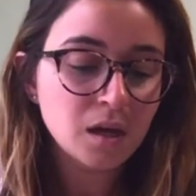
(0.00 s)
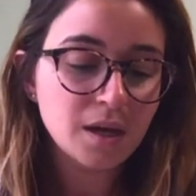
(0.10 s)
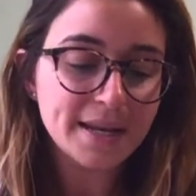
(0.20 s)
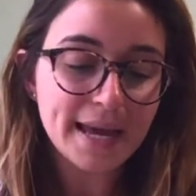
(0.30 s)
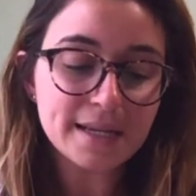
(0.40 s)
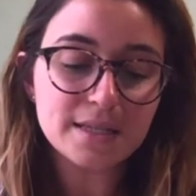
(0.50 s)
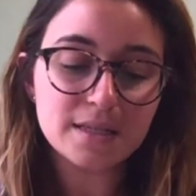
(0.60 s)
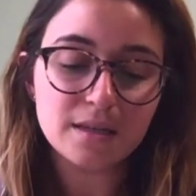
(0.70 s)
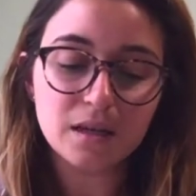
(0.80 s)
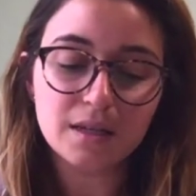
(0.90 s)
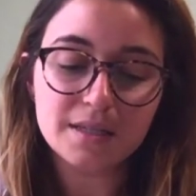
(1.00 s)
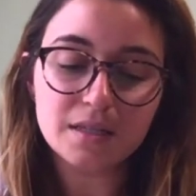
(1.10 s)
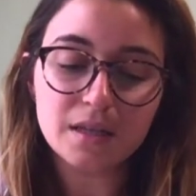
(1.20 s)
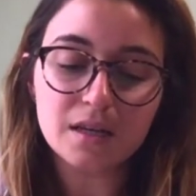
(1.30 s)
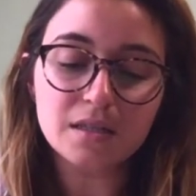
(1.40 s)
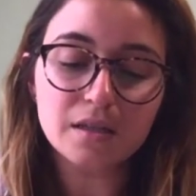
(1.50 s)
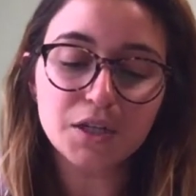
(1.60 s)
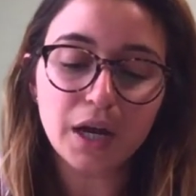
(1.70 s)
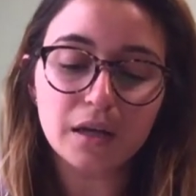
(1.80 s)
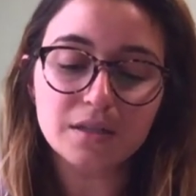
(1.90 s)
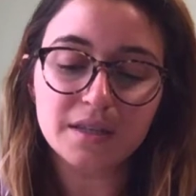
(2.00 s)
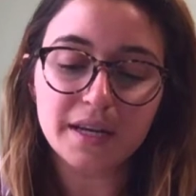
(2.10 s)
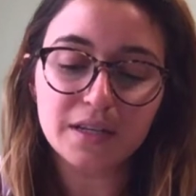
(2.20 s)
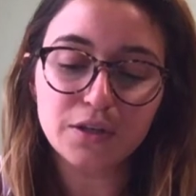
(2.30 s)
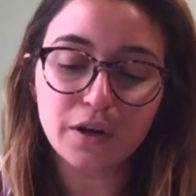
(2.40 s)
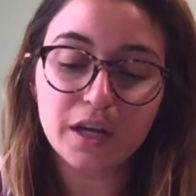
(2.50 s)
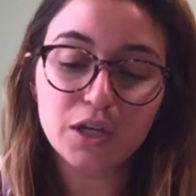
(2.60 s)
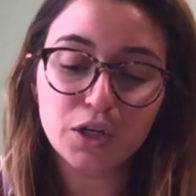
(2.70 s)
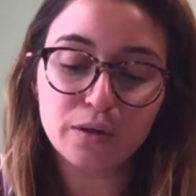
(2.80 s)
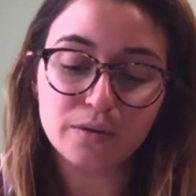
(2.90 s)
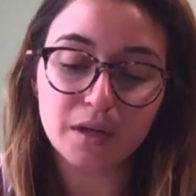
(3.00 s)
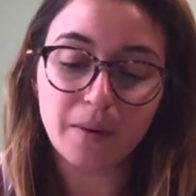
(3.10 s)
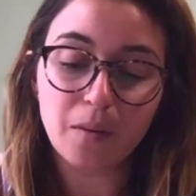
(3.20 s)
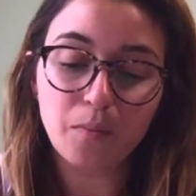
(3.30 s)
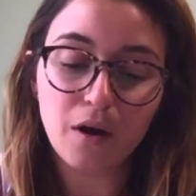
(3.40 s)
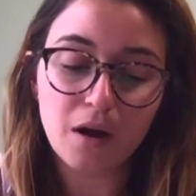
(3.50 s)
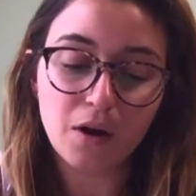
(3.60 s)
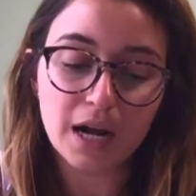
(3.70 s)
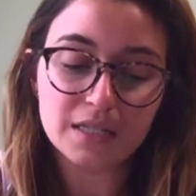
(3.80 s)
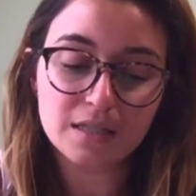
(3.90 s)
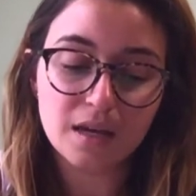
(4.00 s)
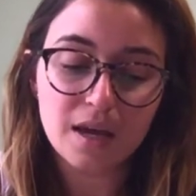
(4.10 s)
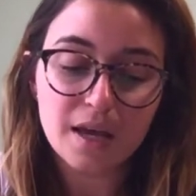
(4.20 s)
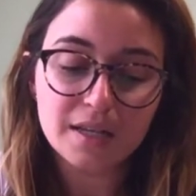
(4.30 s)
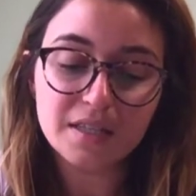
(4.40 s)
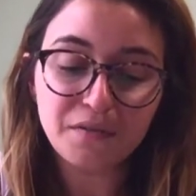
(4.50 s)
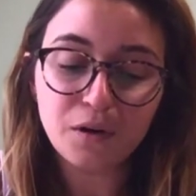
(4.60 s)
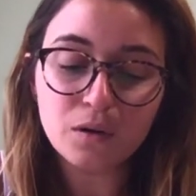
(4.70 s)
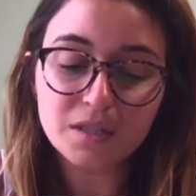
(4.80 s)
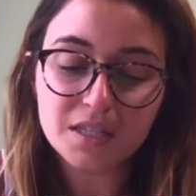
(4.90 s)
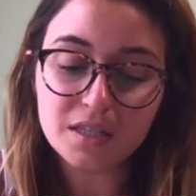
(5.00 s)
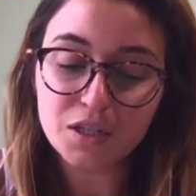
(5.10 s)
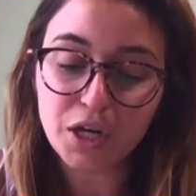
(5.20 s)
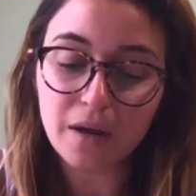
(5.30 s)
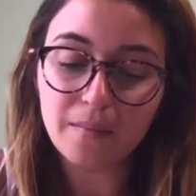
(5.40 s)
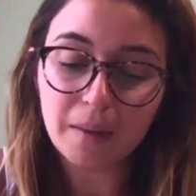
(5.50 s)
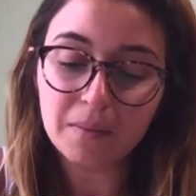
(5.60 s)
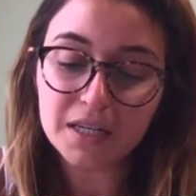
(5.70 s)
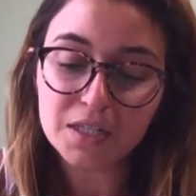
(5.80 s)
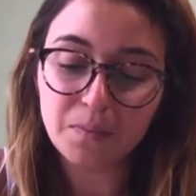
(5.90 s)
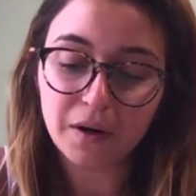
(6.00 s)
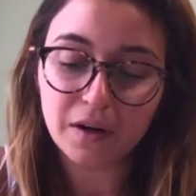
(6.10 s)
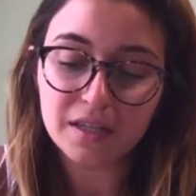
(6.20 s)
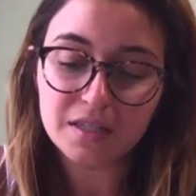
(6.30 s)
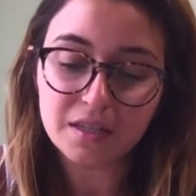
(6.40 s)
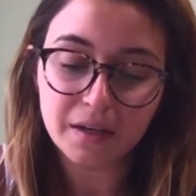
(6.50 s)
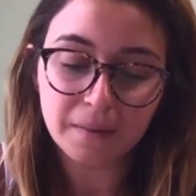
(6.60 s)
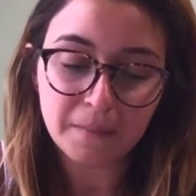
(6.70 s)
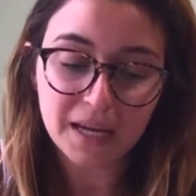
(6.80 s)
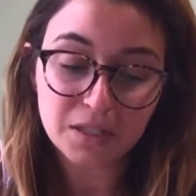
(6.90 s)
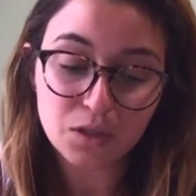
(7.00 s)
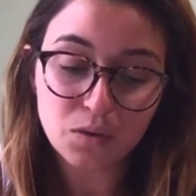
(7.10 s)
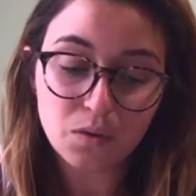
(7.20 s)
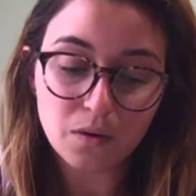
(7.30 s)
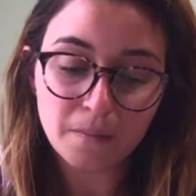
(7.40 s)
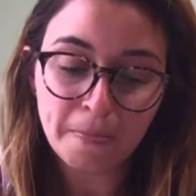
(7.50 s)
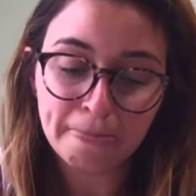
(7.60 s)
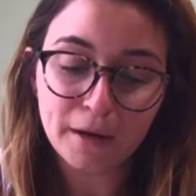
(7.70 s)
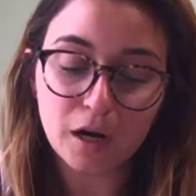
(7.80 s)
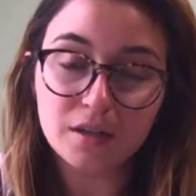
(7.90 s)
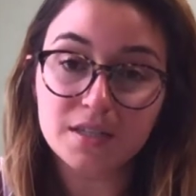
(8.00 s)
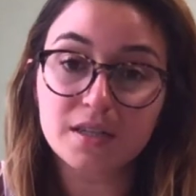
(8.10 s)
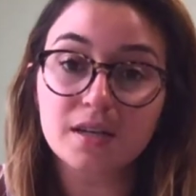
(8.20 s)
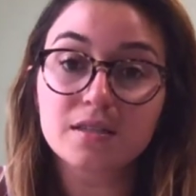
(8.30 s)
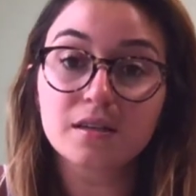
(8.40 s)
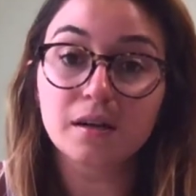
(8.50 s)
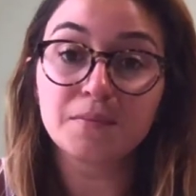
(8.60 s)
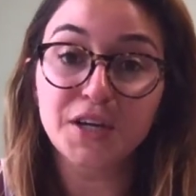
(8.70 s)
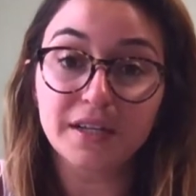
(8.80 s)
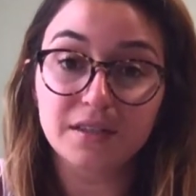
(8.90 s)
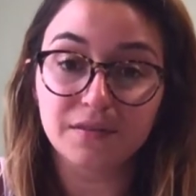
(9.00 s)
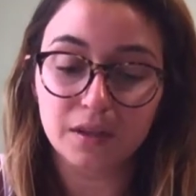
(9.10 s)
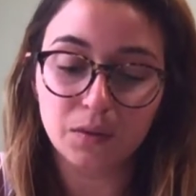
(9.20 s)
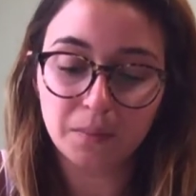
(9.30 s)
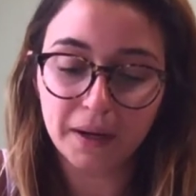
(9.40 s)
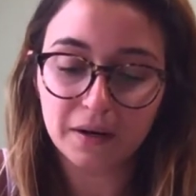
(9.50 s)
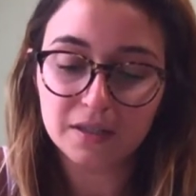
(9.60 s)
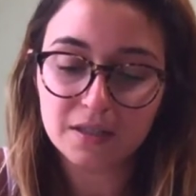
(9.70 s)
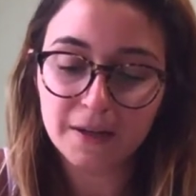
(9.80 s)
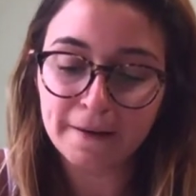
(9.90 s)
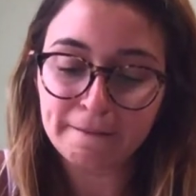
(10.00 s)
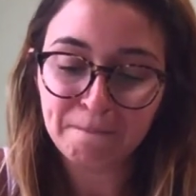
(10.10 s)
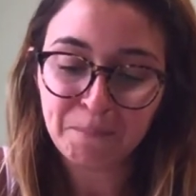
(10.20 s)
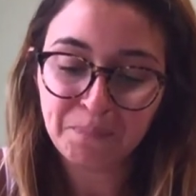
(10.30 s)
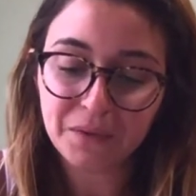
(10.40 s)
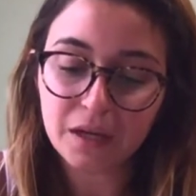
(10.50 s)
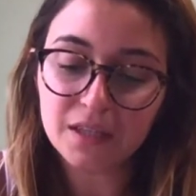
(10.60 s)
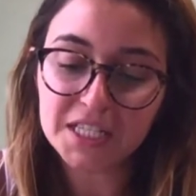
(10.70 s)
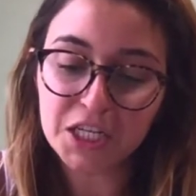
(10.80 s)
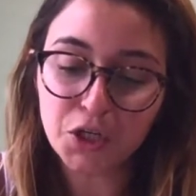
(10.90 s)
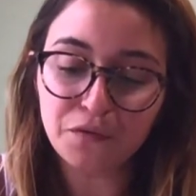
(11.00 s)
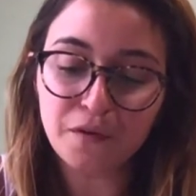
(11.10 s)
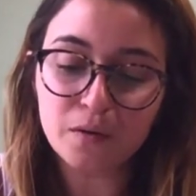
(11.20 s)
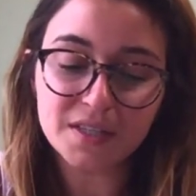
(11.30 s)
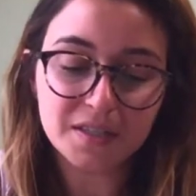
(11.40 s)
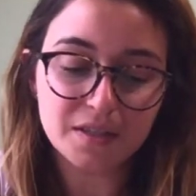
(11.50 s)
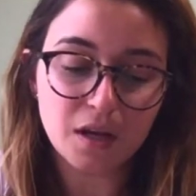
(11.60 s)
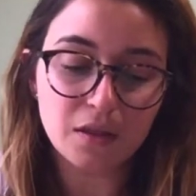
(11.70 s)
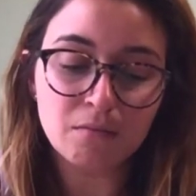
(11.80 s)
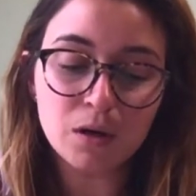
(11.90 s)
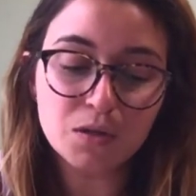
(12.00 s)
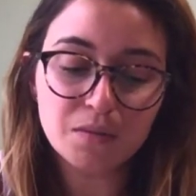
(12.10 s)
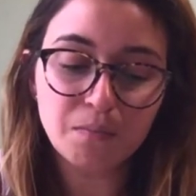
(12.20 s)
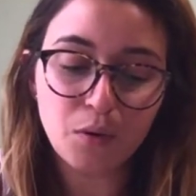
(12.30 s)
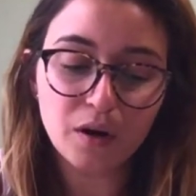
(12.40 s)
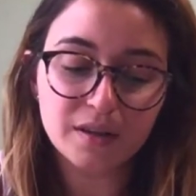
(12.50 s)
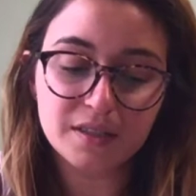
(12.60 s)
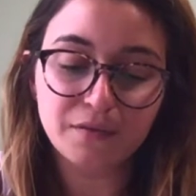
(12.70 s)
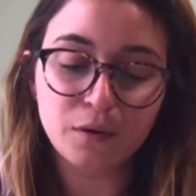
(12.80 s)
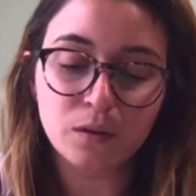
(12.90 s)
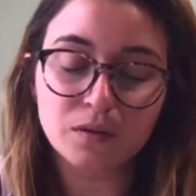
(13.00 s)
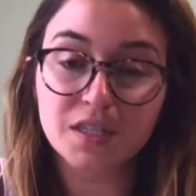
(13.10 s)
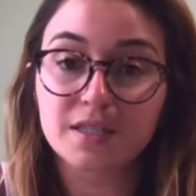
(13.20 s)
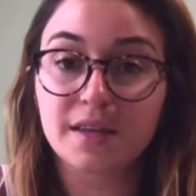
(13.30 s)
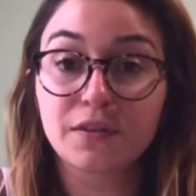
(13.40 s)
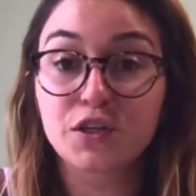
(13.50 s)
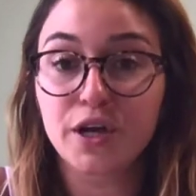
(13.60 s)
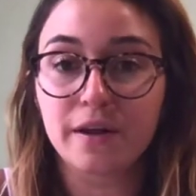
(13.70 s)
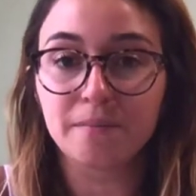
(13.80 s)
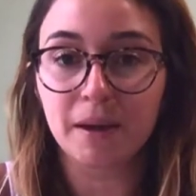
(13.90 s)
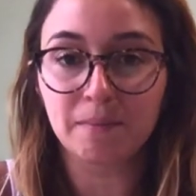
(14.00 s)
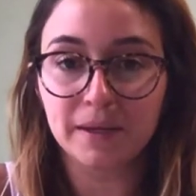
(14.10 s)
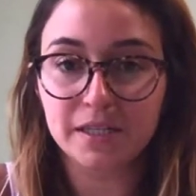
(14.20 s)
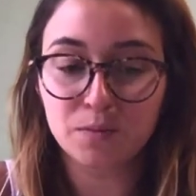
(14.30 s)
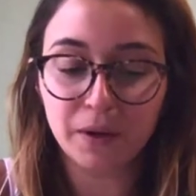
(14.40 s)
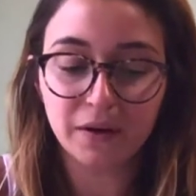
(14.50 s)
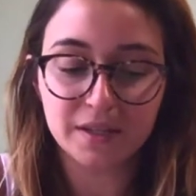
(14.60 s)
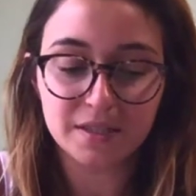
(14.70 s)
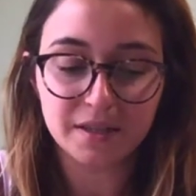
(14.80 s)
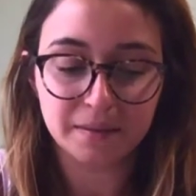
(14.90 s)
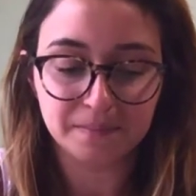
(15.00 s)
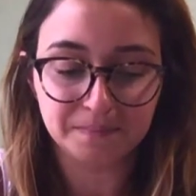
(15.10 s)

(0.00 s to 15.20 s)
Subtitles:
Next, discuss the child's needs or issues about progress. Difficulties the child might be experiencing at school are discussed objectively with parents. The teacher focuses on the most important difficulties that the child might be experiencing.